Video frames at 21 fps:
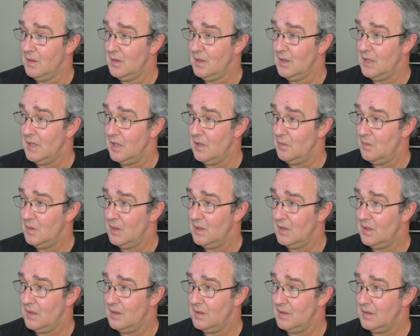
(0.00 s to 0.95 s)
you know,
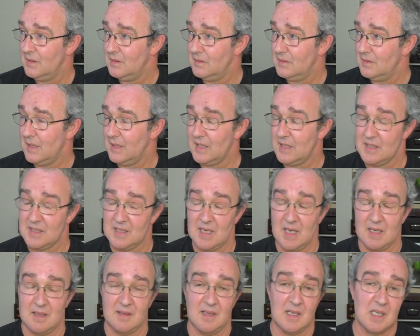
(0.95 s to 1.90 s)
like I
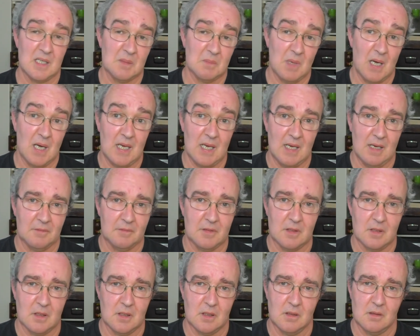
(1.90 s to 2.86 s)
say, things might have
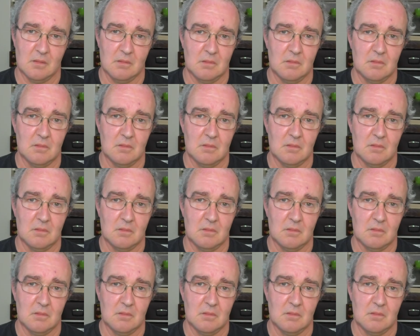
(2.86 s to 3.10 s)
to